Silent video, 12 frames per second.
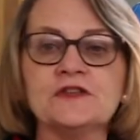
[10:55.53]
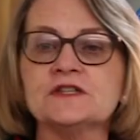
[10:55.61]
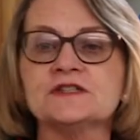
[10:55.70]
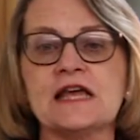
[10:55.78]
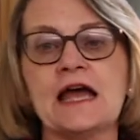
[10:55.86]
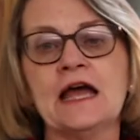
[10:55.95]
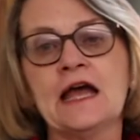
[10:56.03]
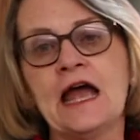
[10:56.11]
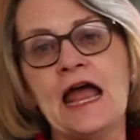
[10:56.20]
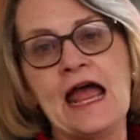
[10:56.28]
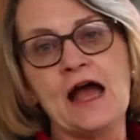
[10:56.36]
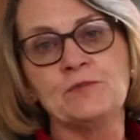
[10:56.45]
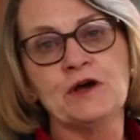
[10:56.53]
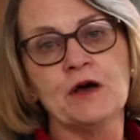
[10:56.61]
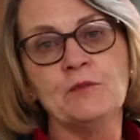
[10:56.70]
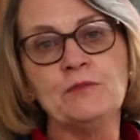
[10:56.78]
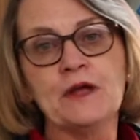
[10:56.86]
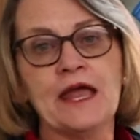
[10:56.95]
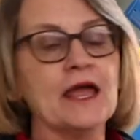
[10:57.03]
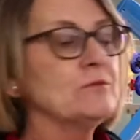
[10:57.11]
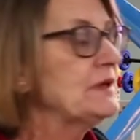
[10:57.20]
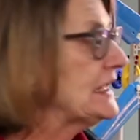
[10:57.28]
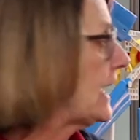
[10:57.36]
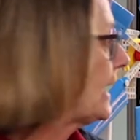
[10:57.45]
this app up, and be